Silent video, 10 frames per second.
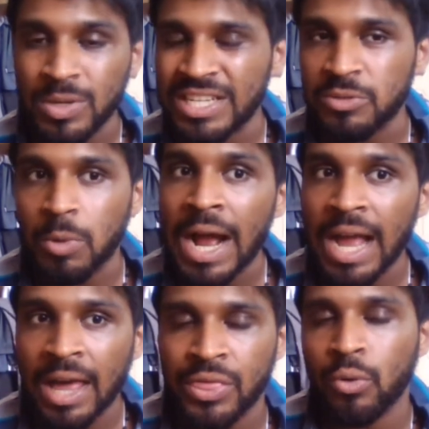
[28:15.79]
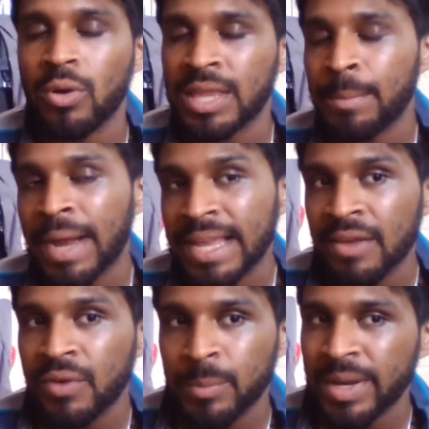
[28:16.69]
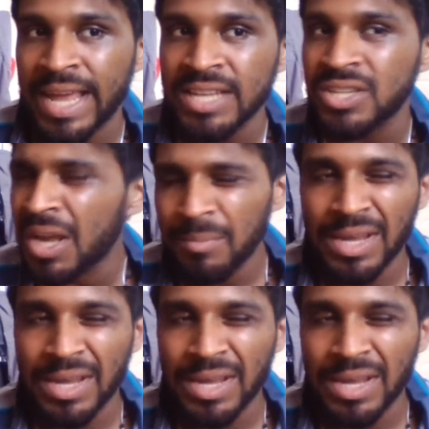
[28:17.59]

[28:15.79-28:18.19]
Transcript: which is why I thought that might give him an edge,